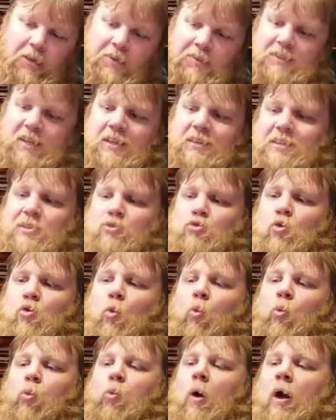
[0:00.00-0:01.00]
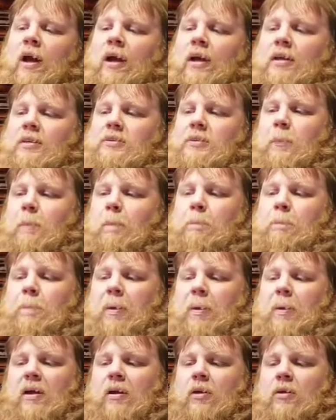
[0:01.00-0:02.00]
it's got this great
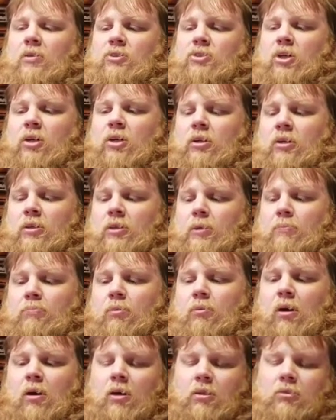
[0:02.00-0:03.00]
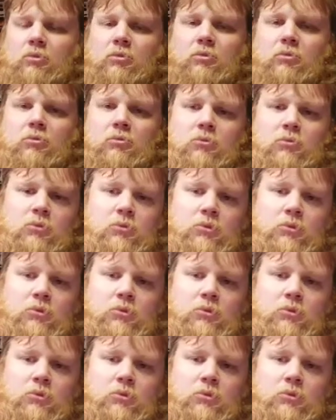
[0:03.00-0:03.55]
bears on the bottle.